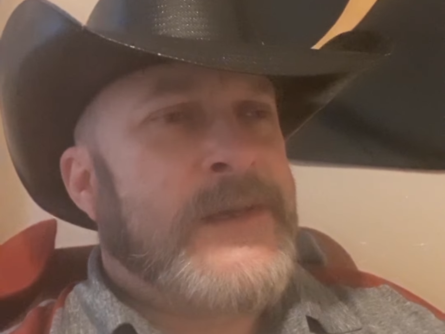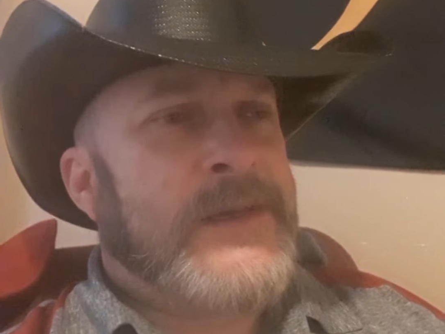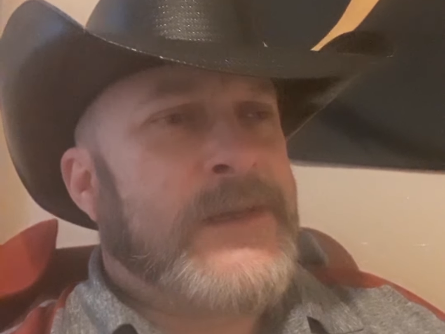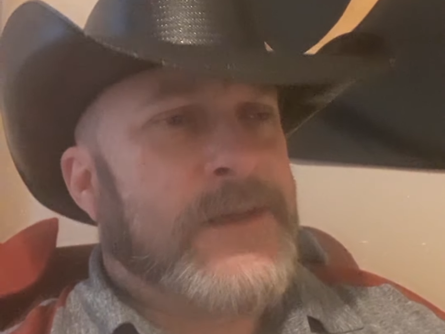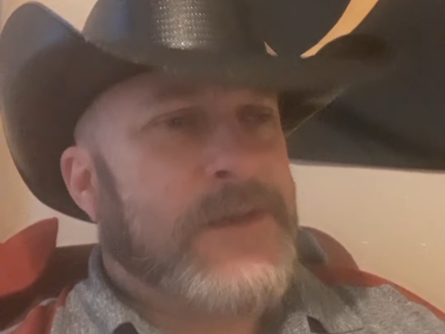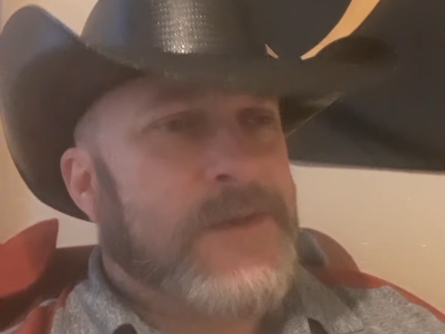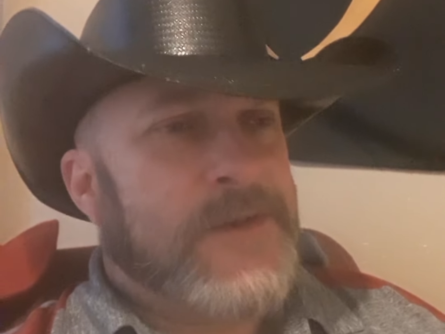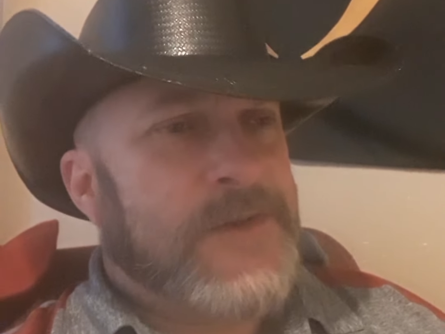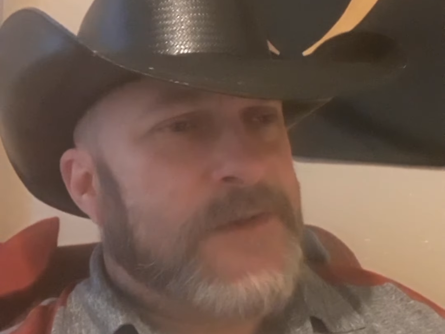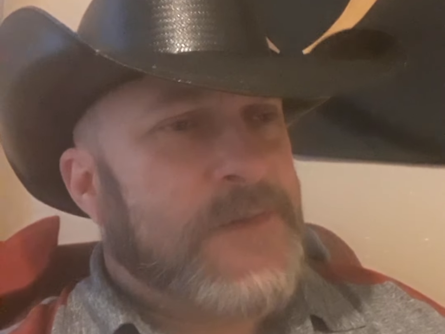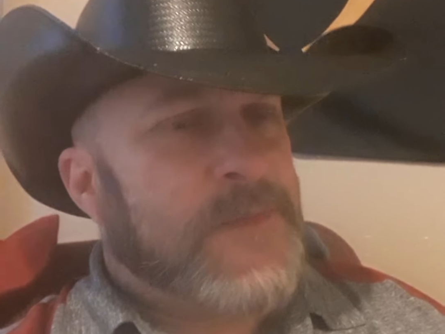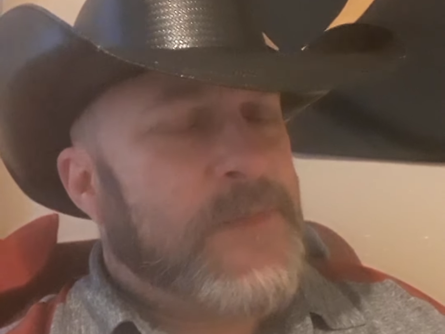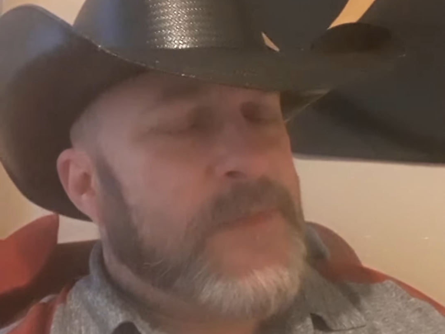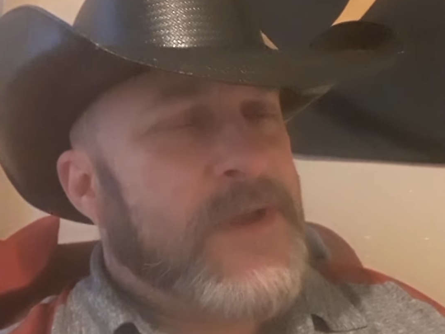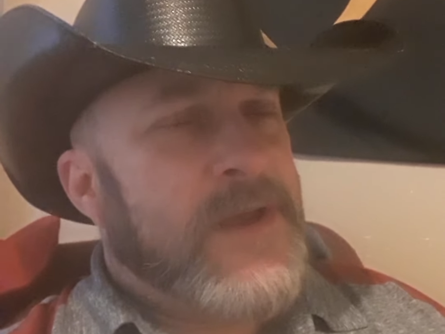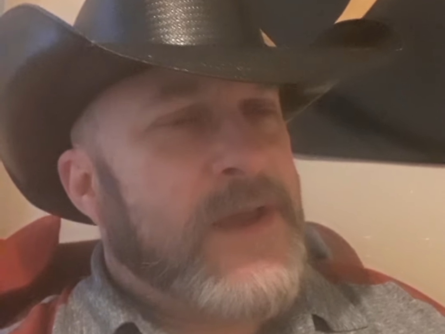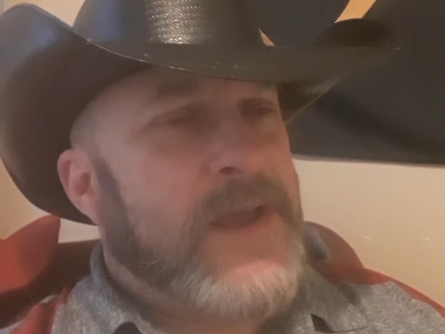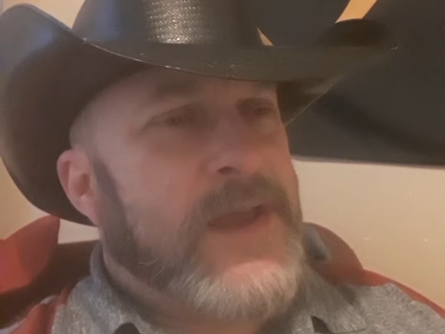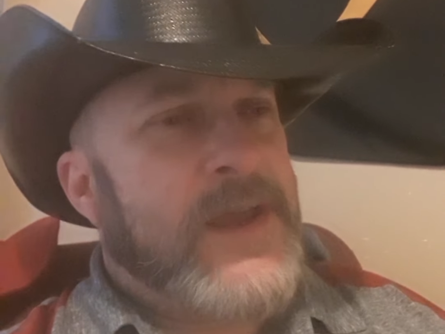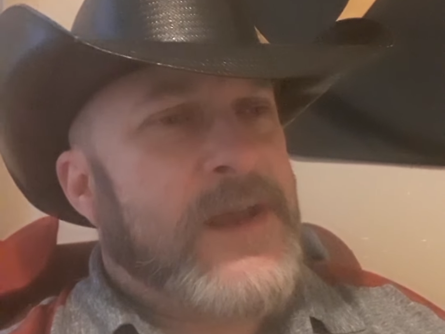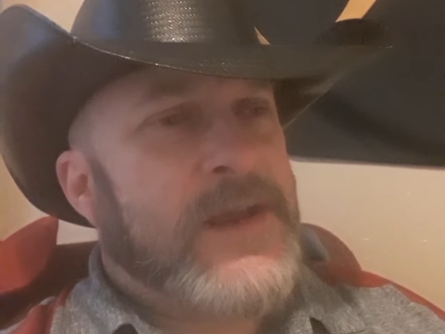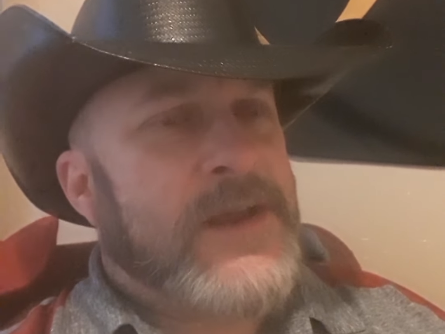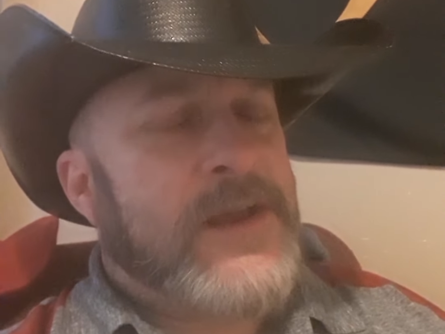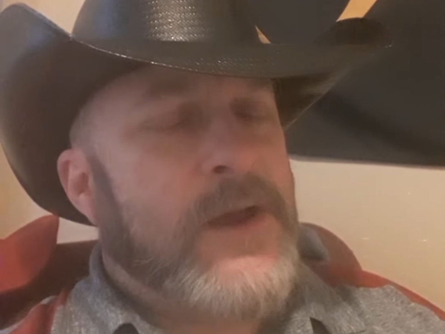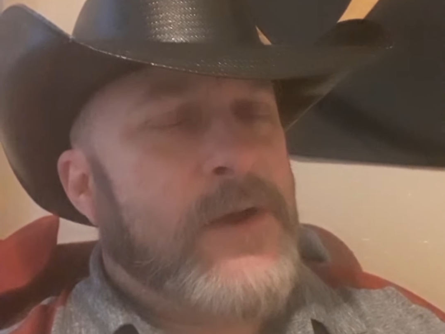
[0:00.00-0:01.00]
he used to be a
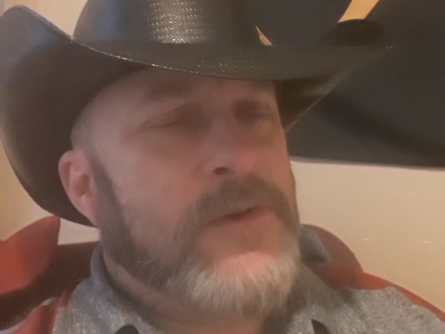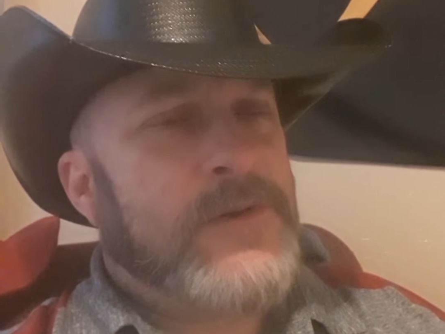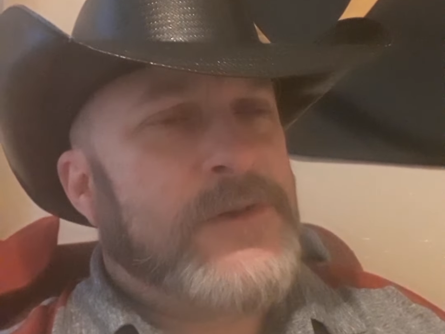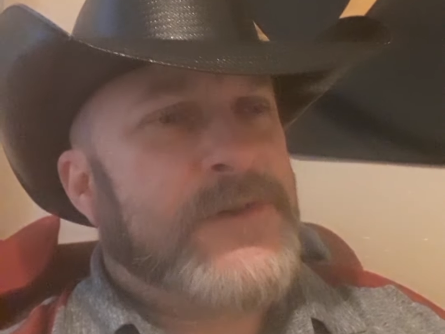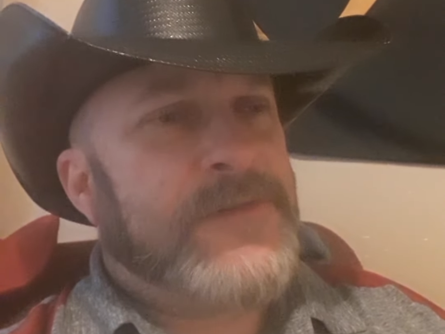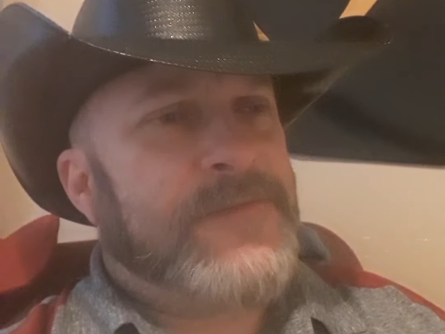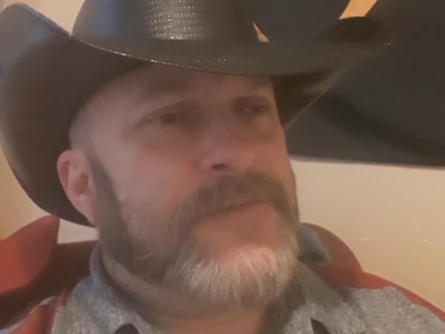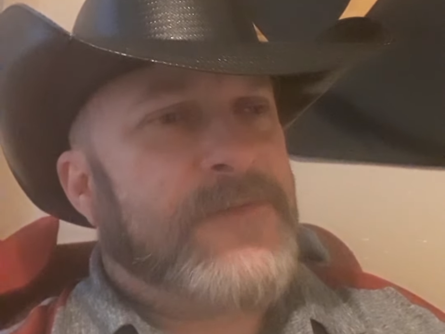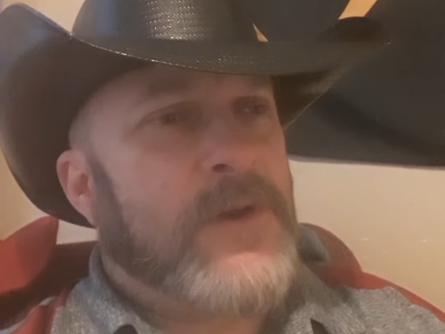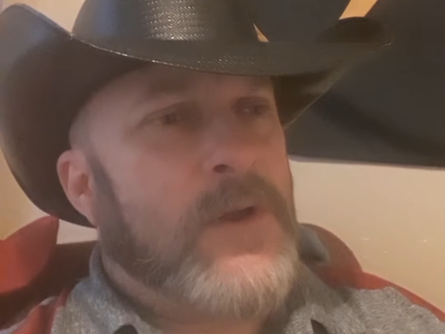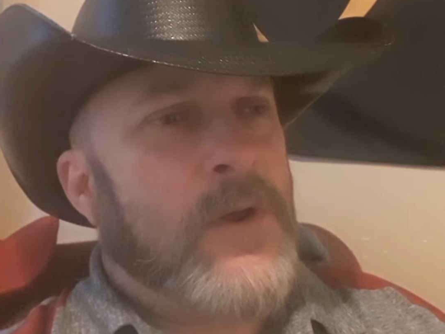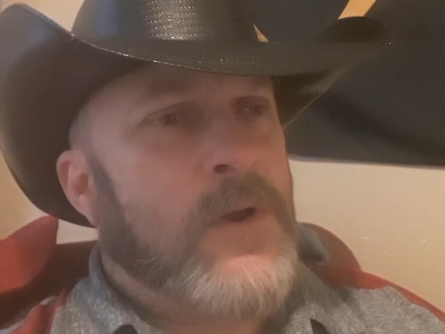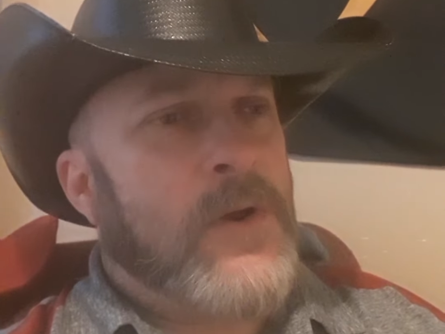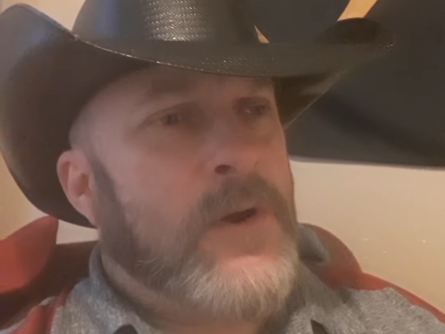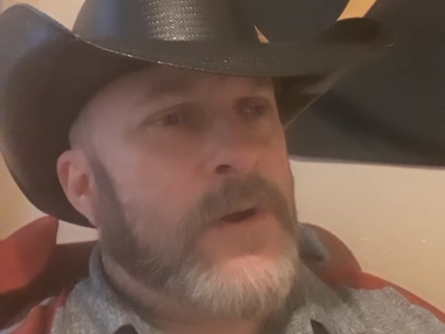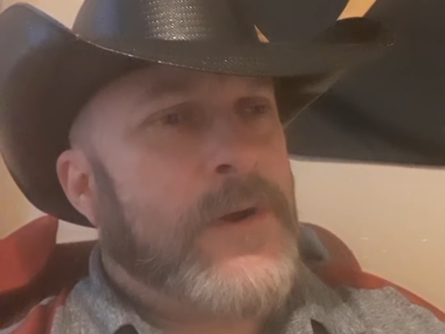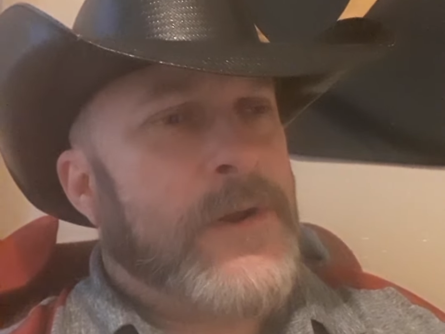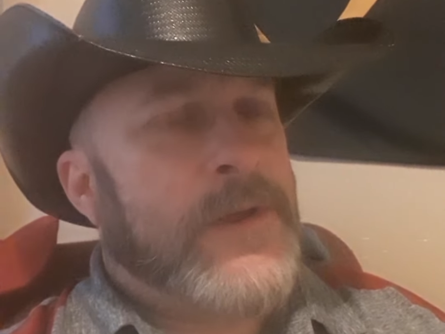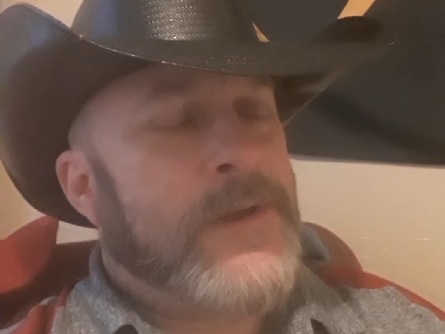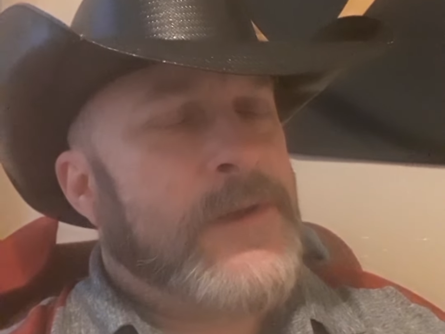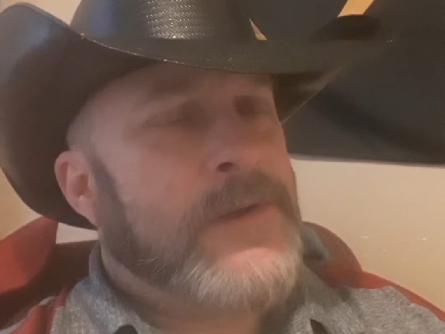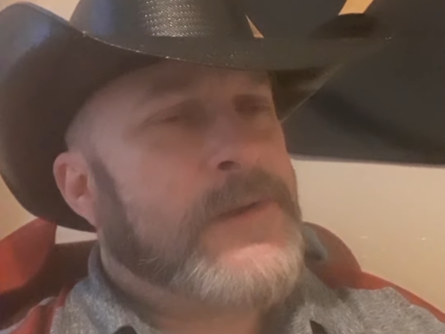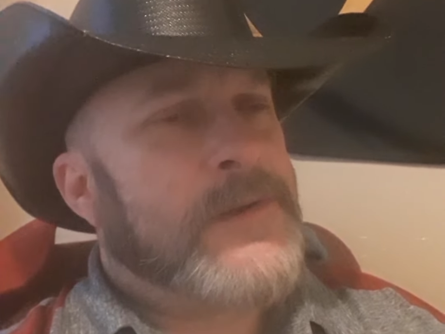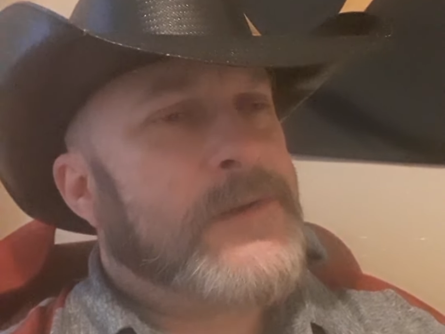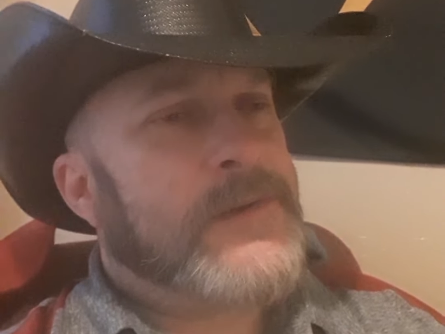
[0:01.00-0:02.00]
head coach in
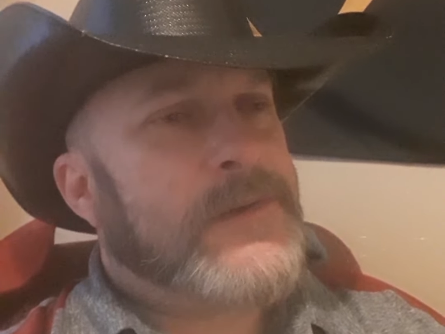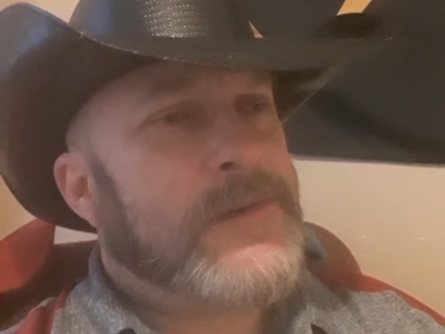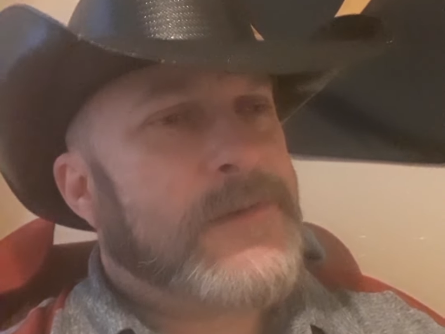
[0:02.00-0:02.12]
Florida.